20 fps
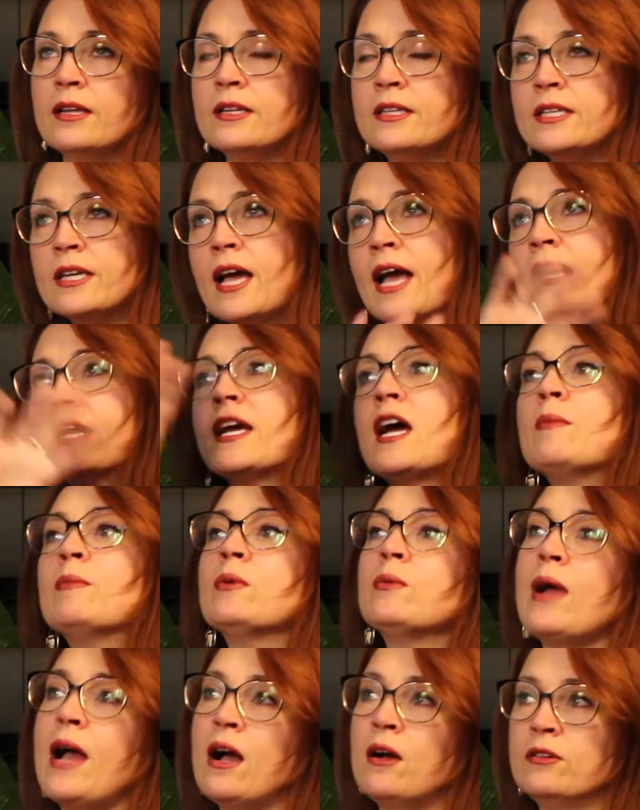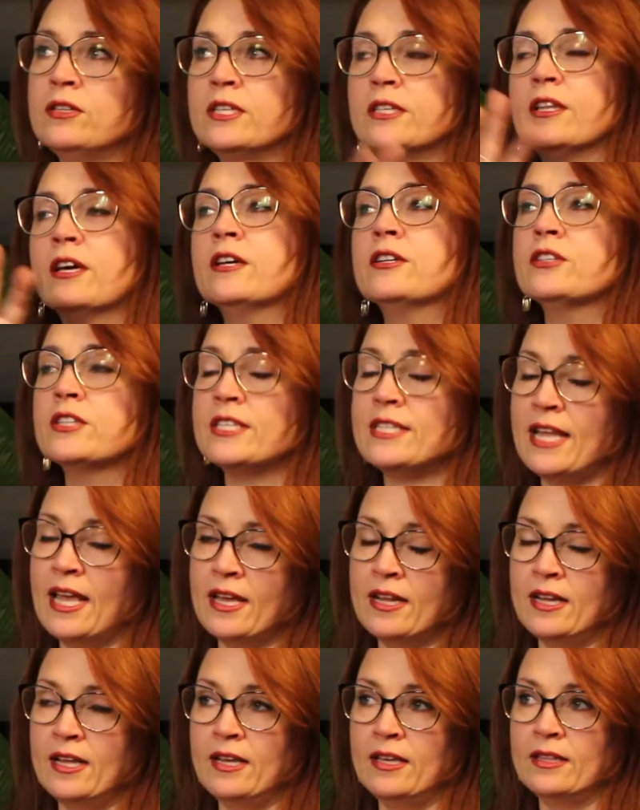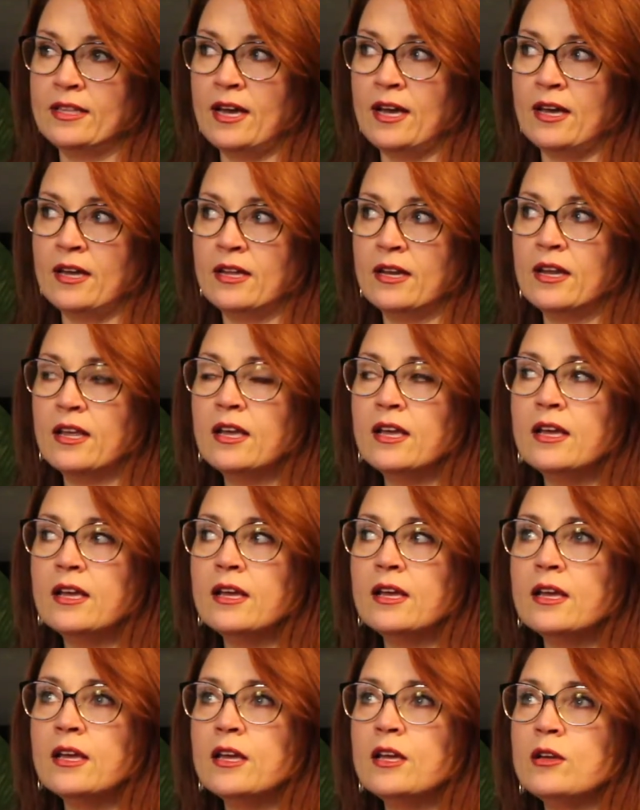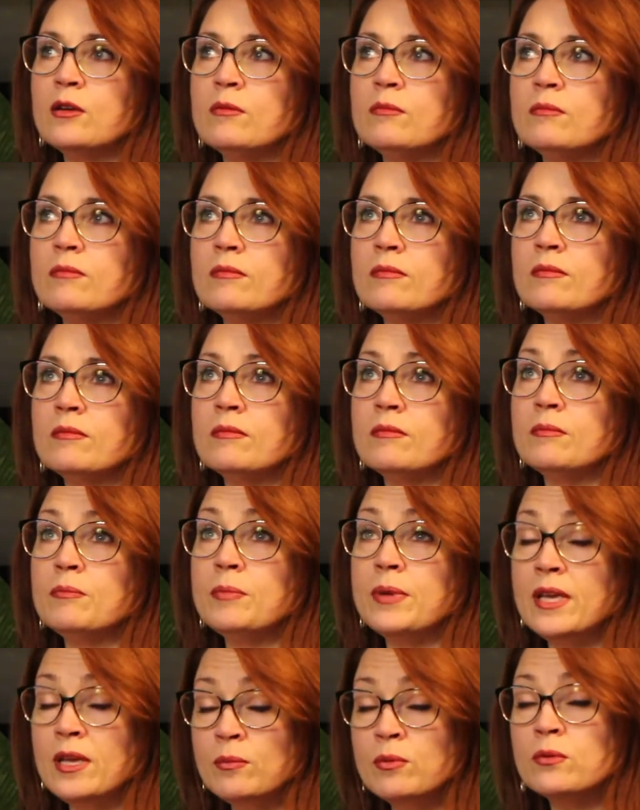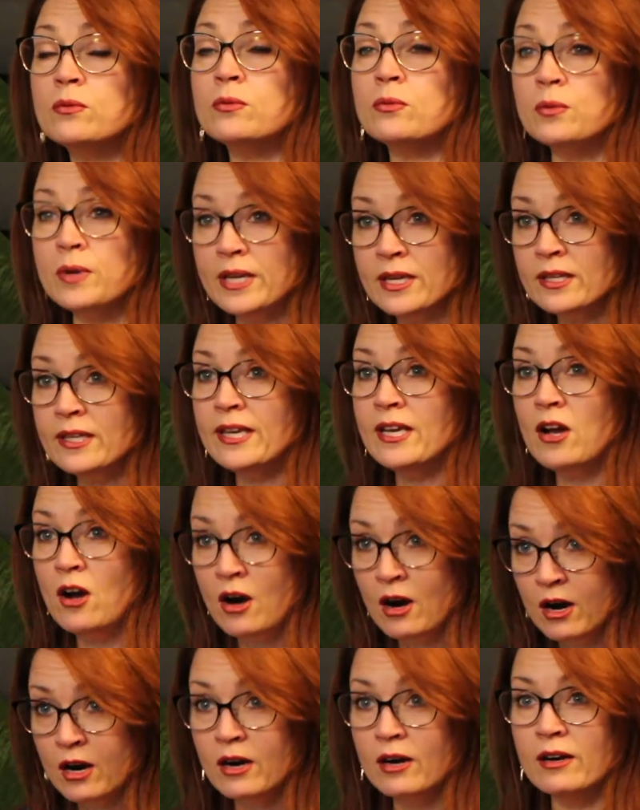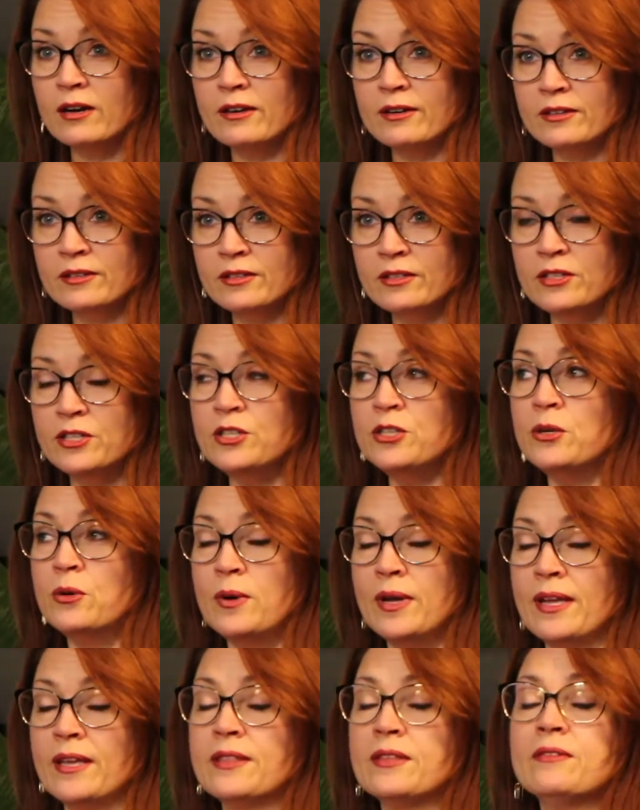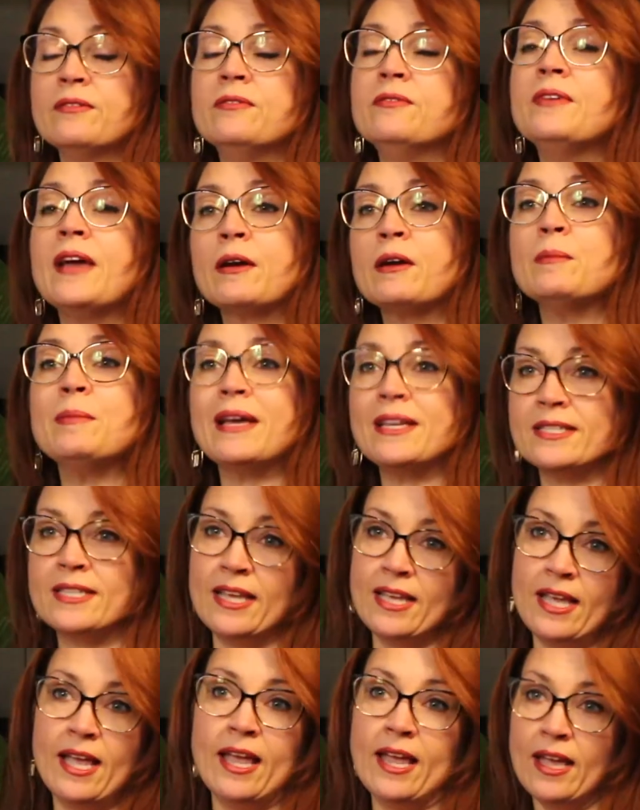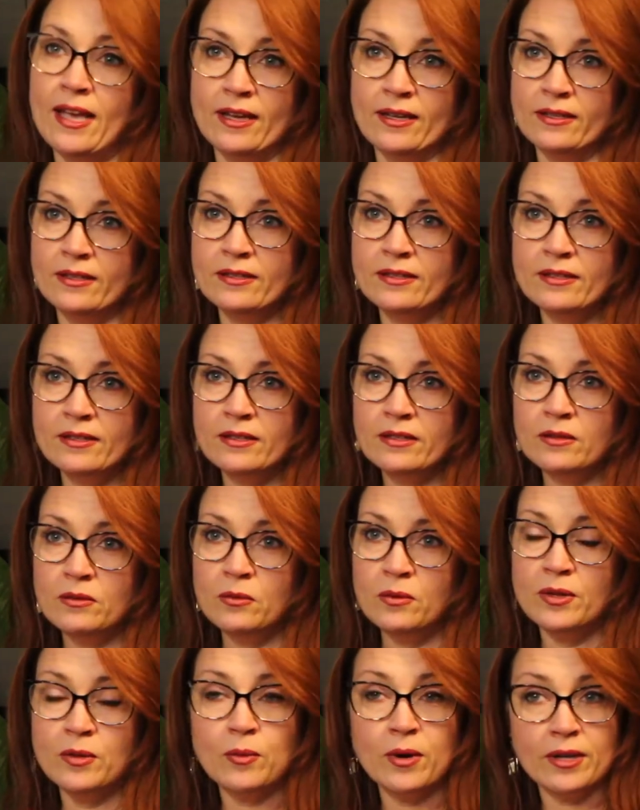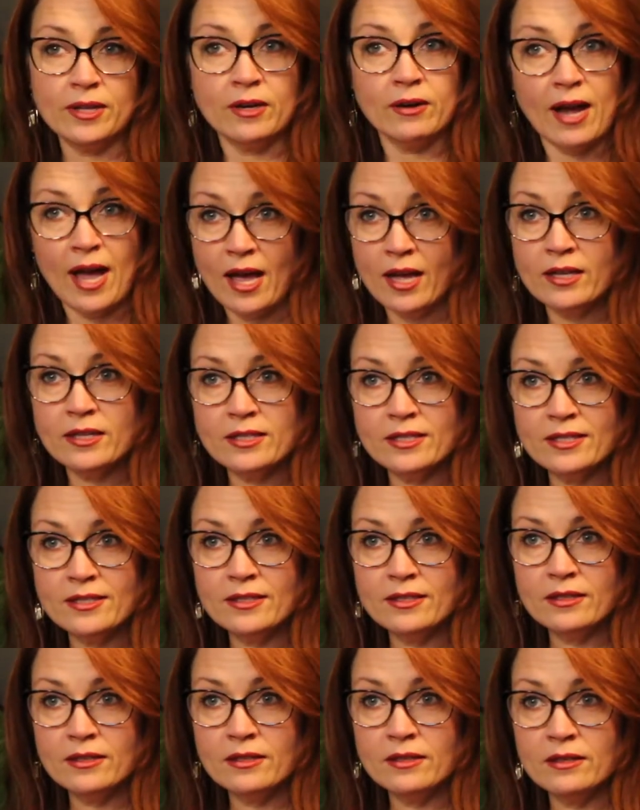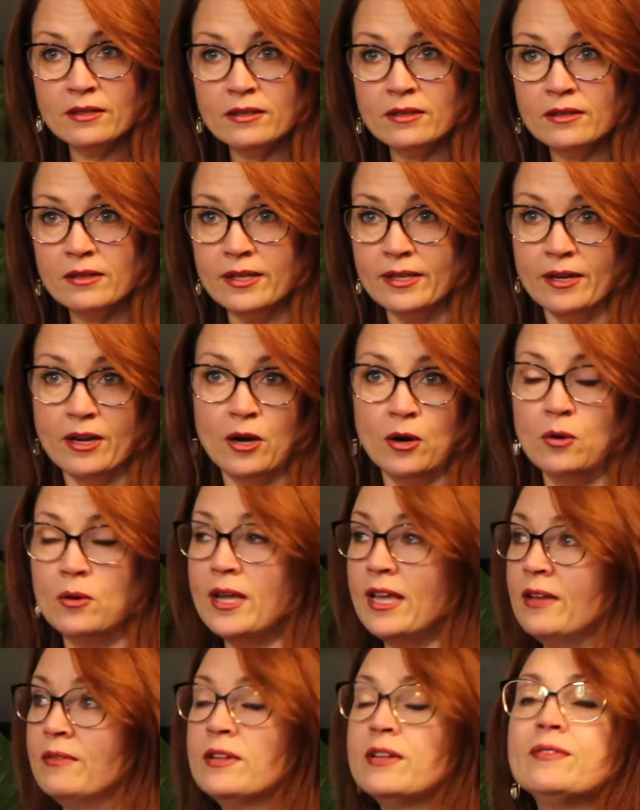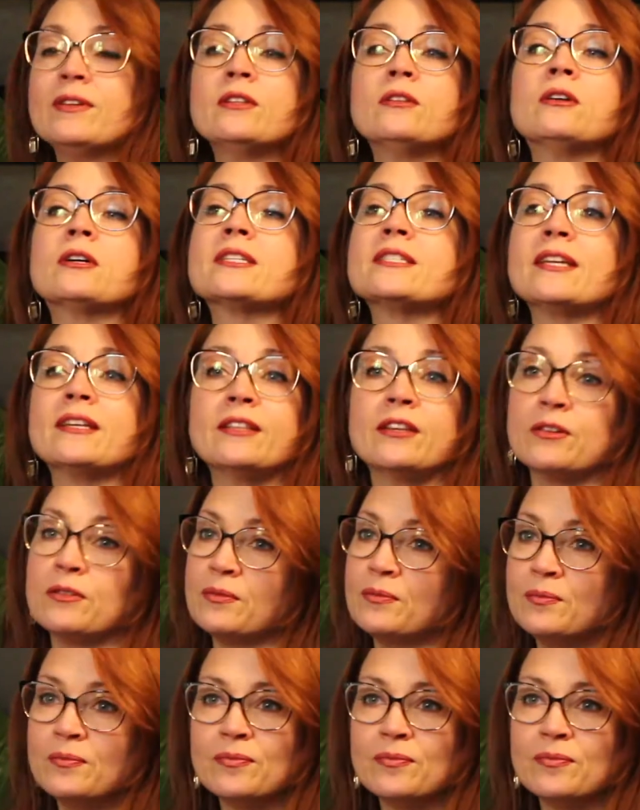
to kind of come around to the understanding that people really are doing the very best they can with where they're at. Even if it looks like they're